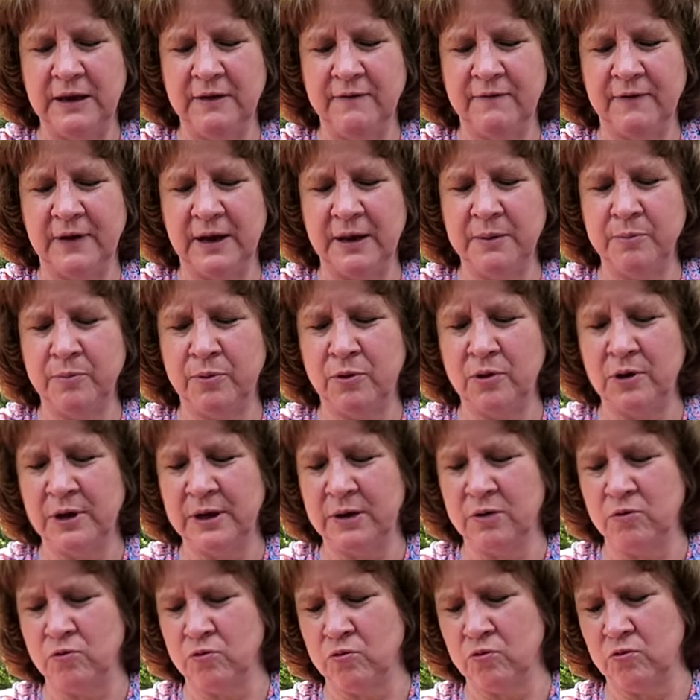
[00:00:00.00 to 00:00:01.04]
If I pull
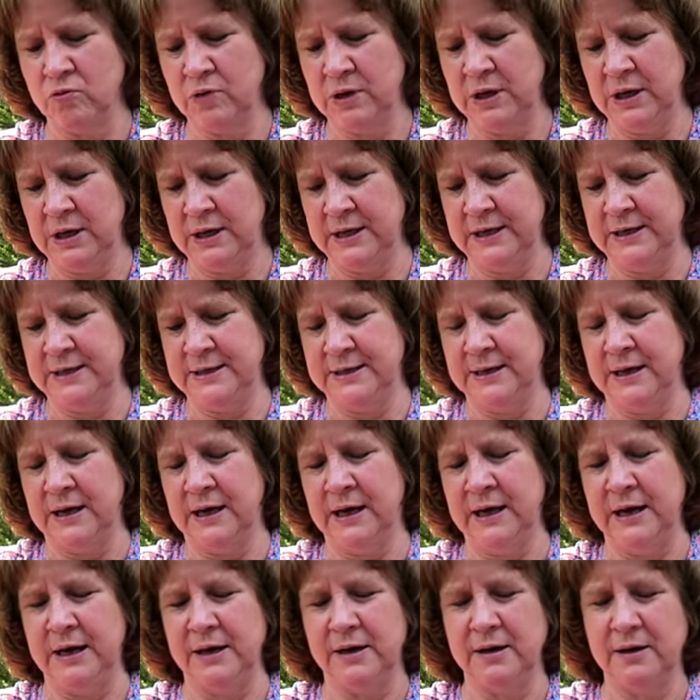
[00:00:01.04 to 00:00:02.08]
it really
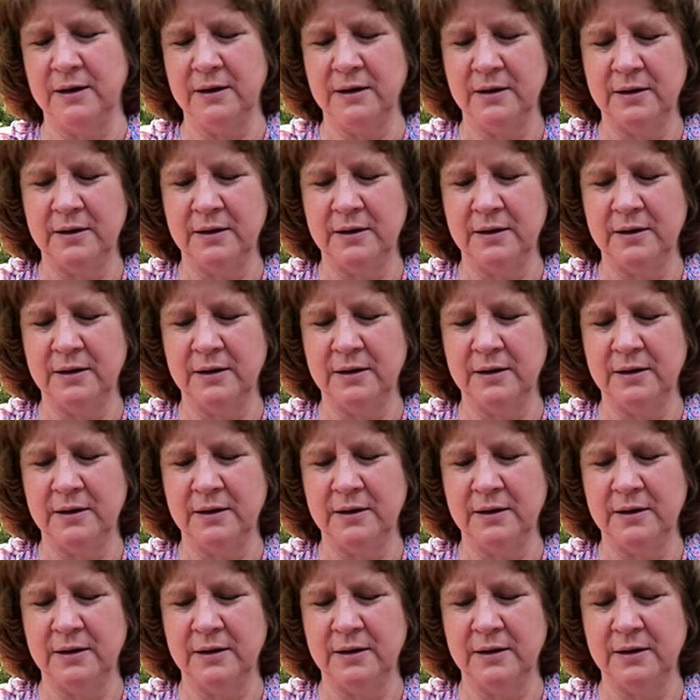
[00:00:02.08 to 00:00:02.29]
tight,